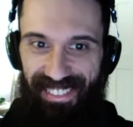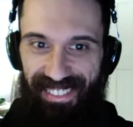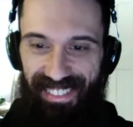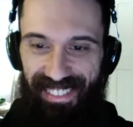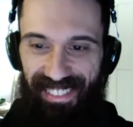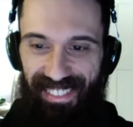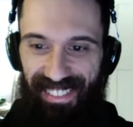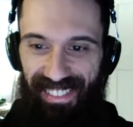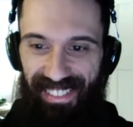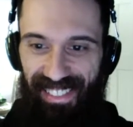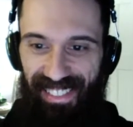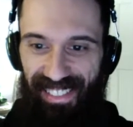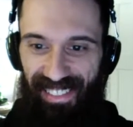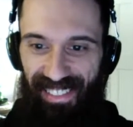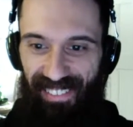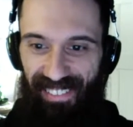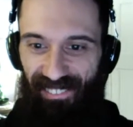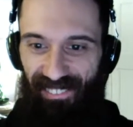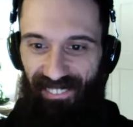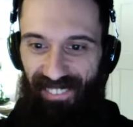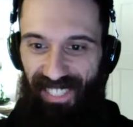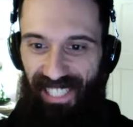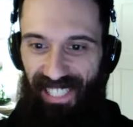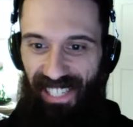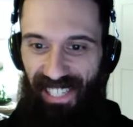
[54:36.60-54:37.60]

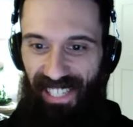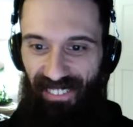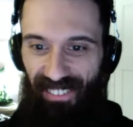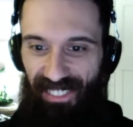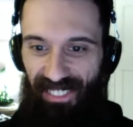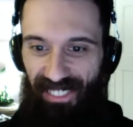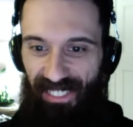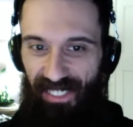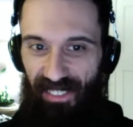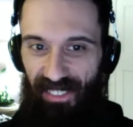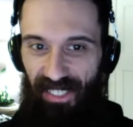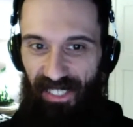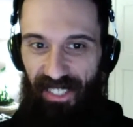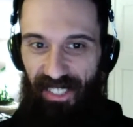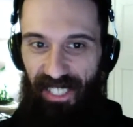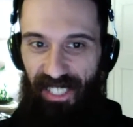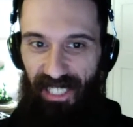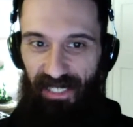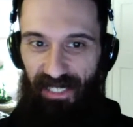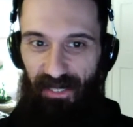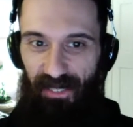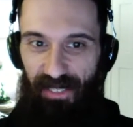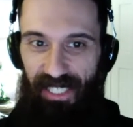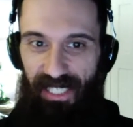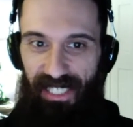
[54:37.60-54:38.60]
And we'll see you all
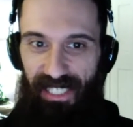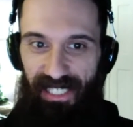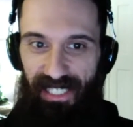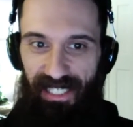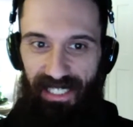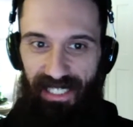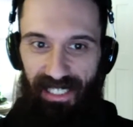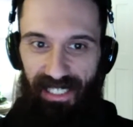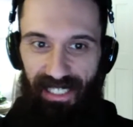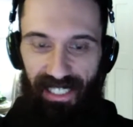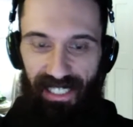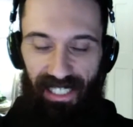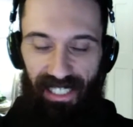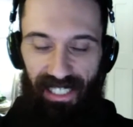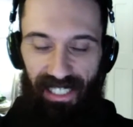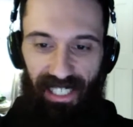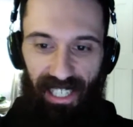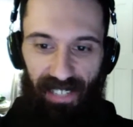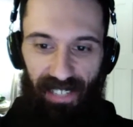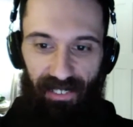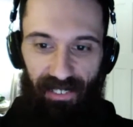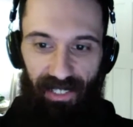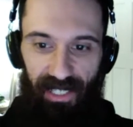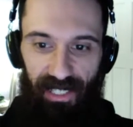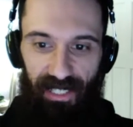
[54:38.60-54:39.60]
next week.
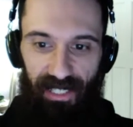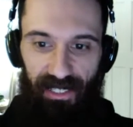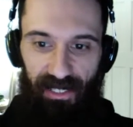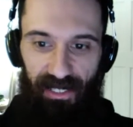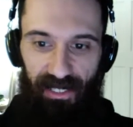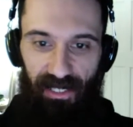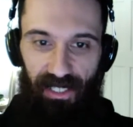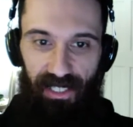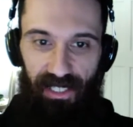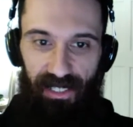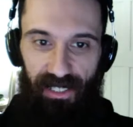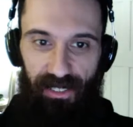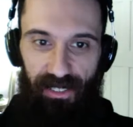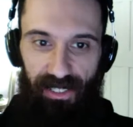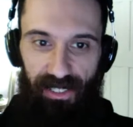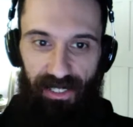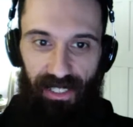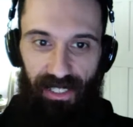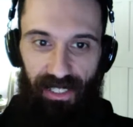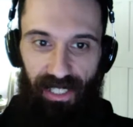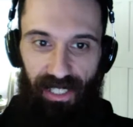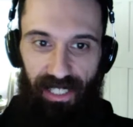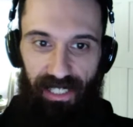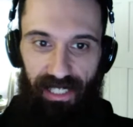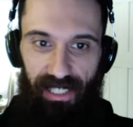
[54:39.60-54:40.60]
I really enjoy
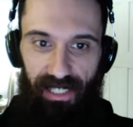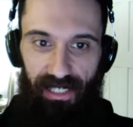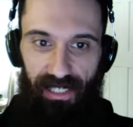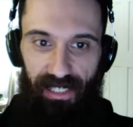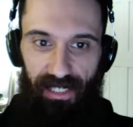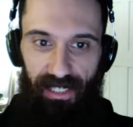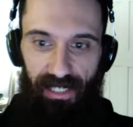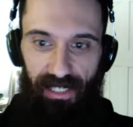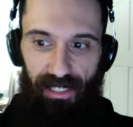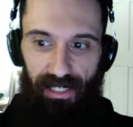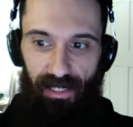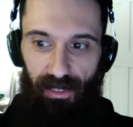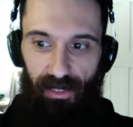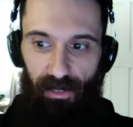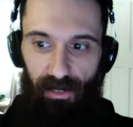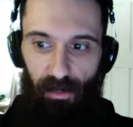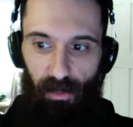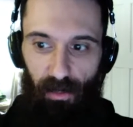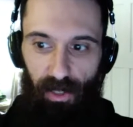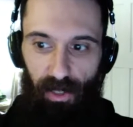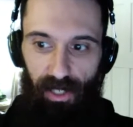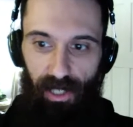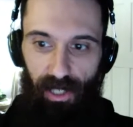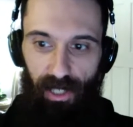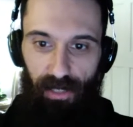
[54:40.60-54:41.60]
doing the like
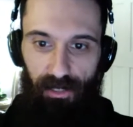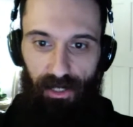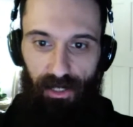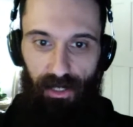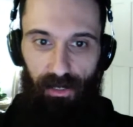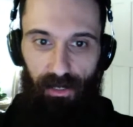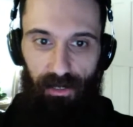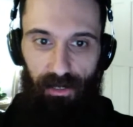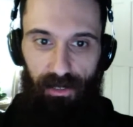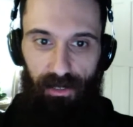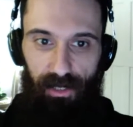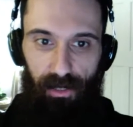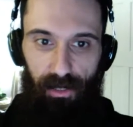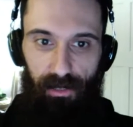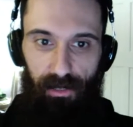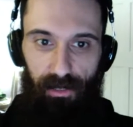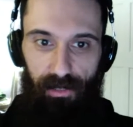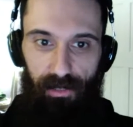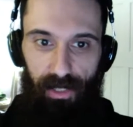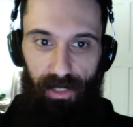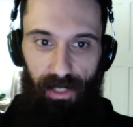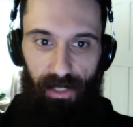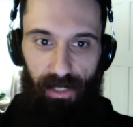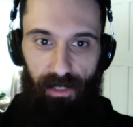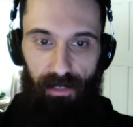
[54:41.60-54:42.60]
one-off shows that
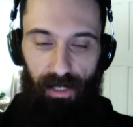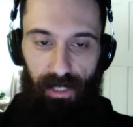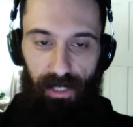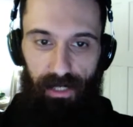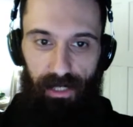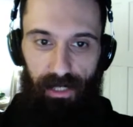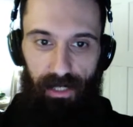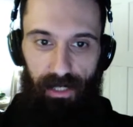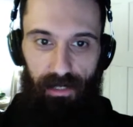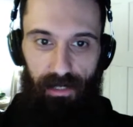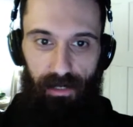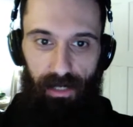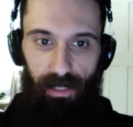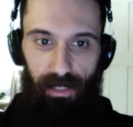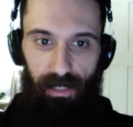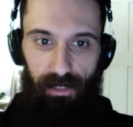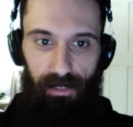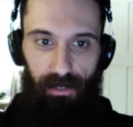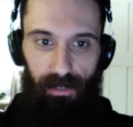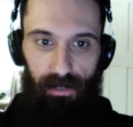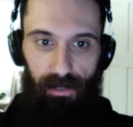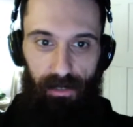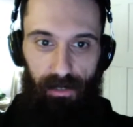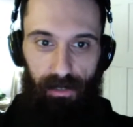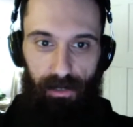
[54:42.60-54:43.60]
we've done. I
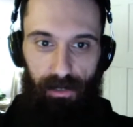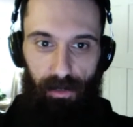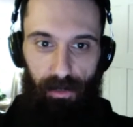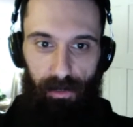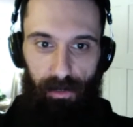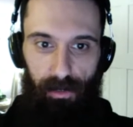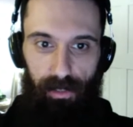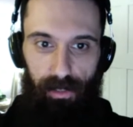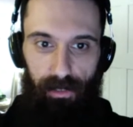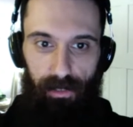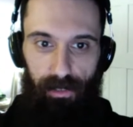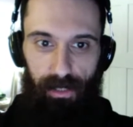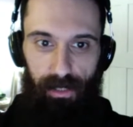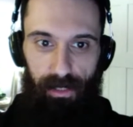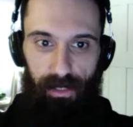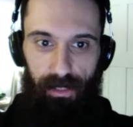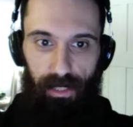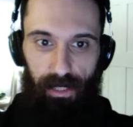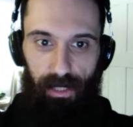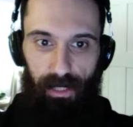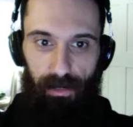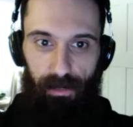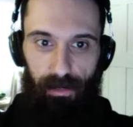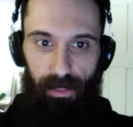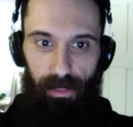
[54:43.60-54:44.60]
guess it'll only be really the
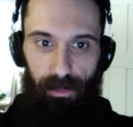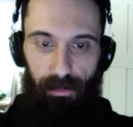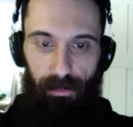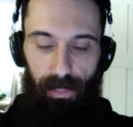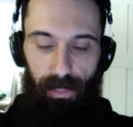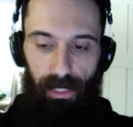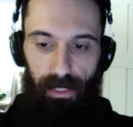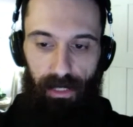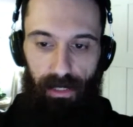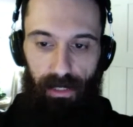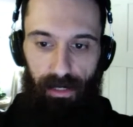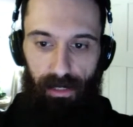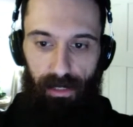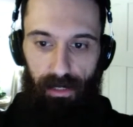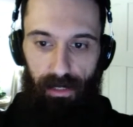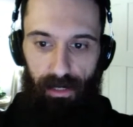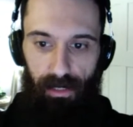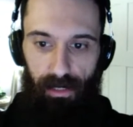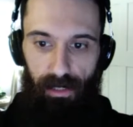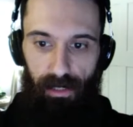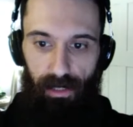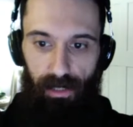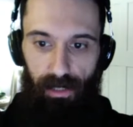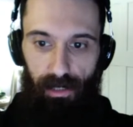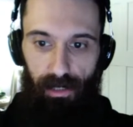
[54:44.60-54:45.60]
second one, but
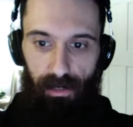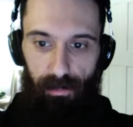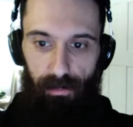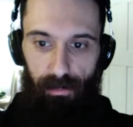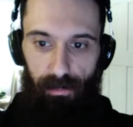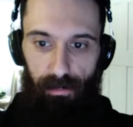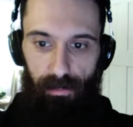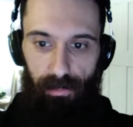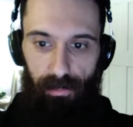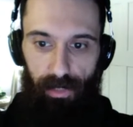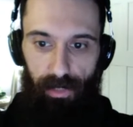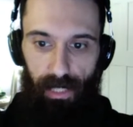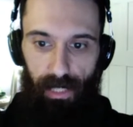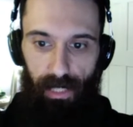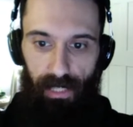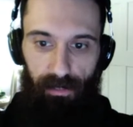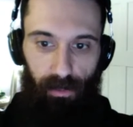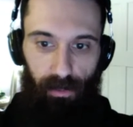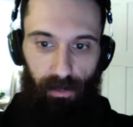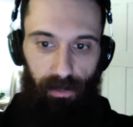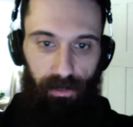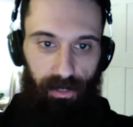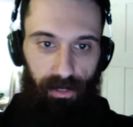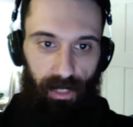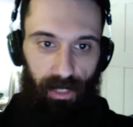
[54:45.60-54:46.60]
the last
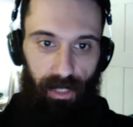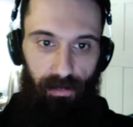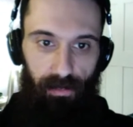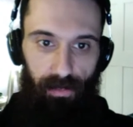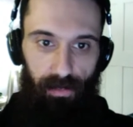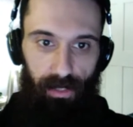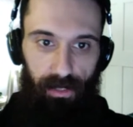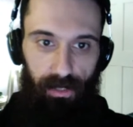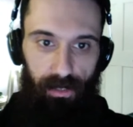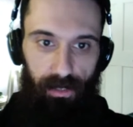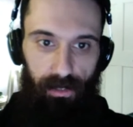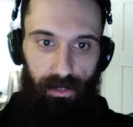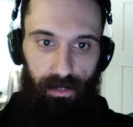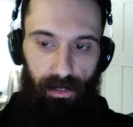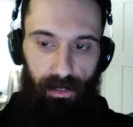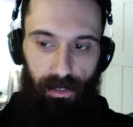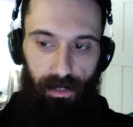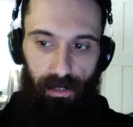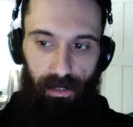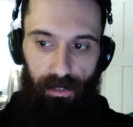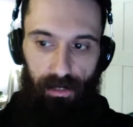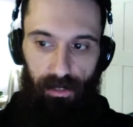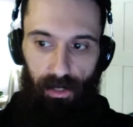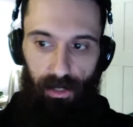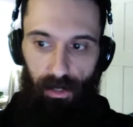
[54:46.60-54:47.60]
one was a lot of fun.
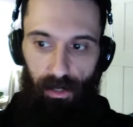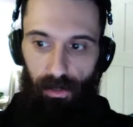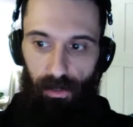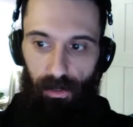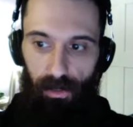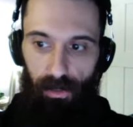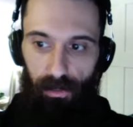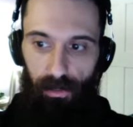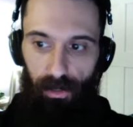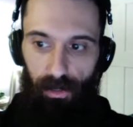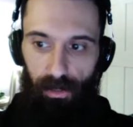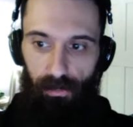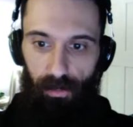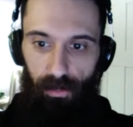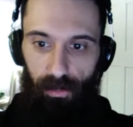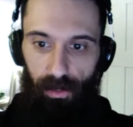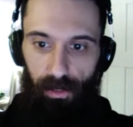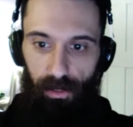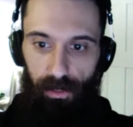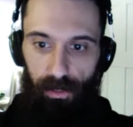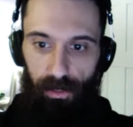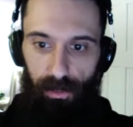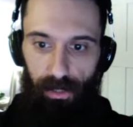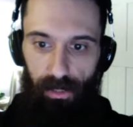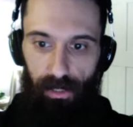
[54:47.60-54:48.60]
So looking
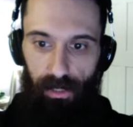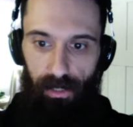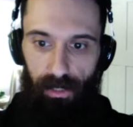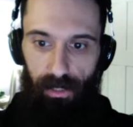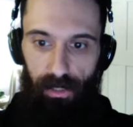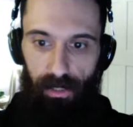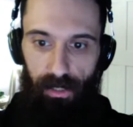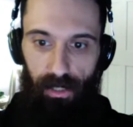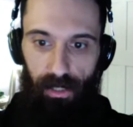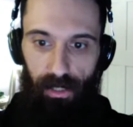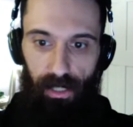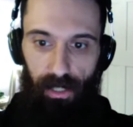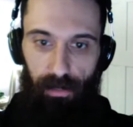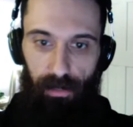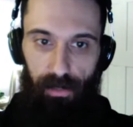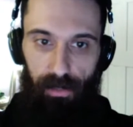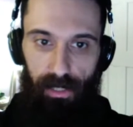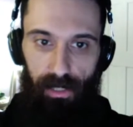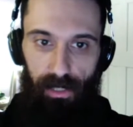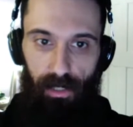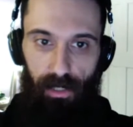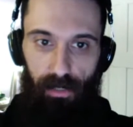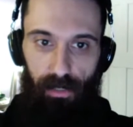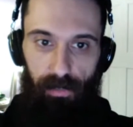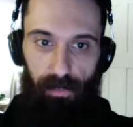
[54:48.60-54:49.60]
forward to it. And you're not going to
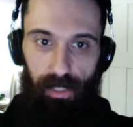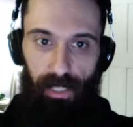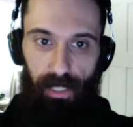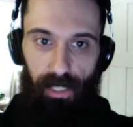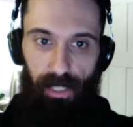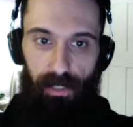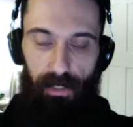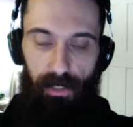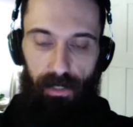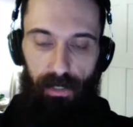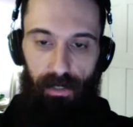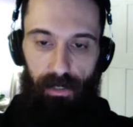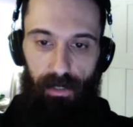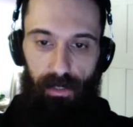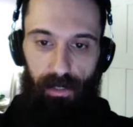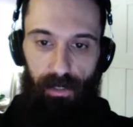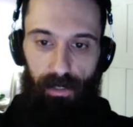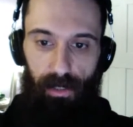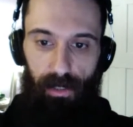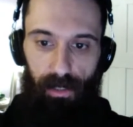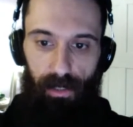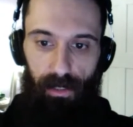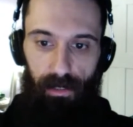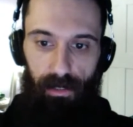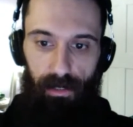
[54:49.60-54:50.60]
be on vacation
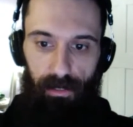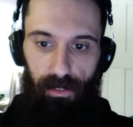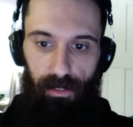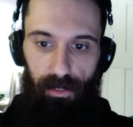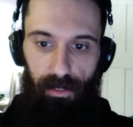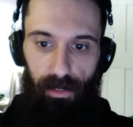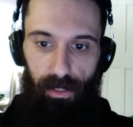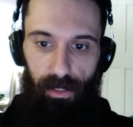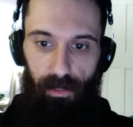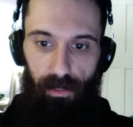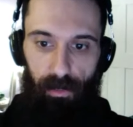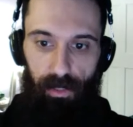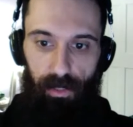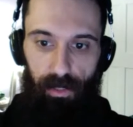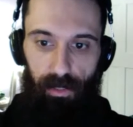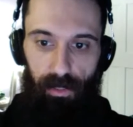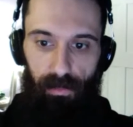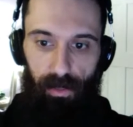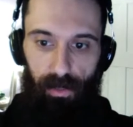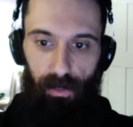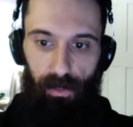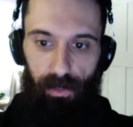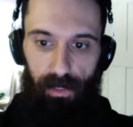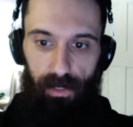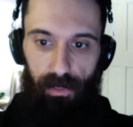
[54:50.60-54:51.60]
shooting it with your
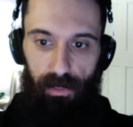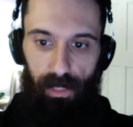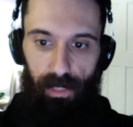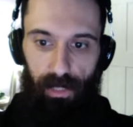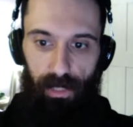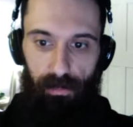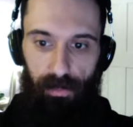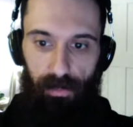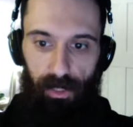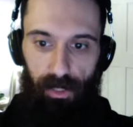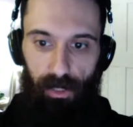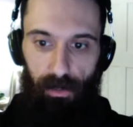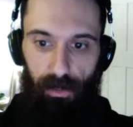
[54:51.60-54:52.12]
phone this time. So